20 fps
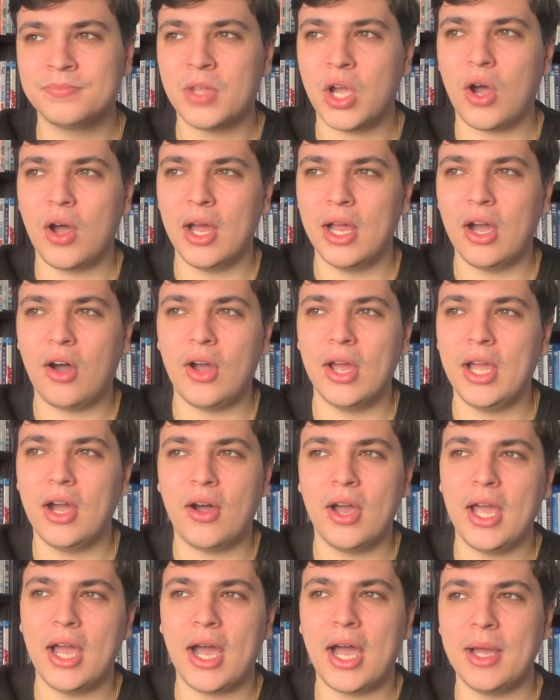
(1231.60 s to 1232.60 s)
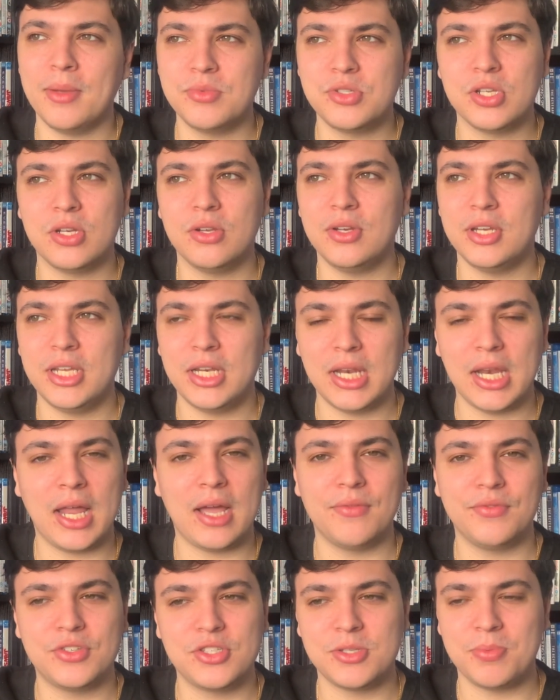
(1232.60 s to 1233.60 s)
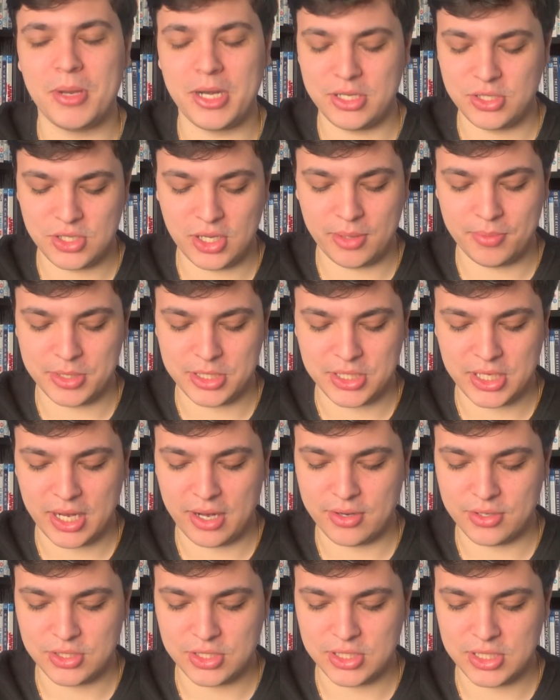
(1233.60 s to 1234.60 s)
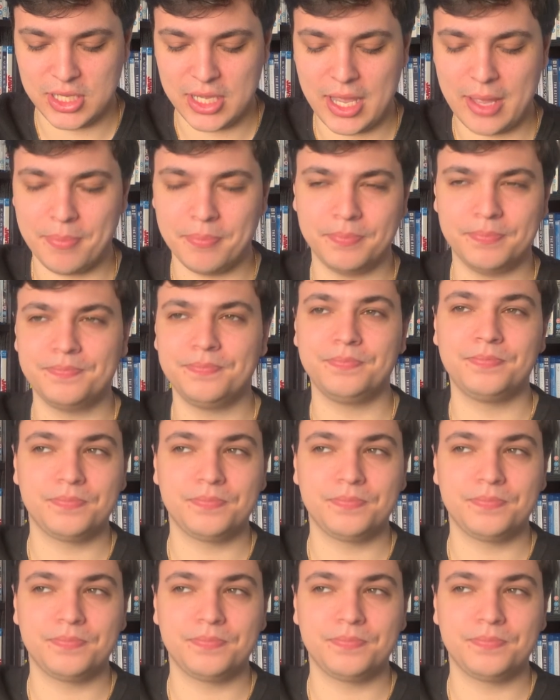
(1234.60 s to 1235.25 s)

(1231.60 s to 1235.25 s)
I absolutely loved spending time with these characters again.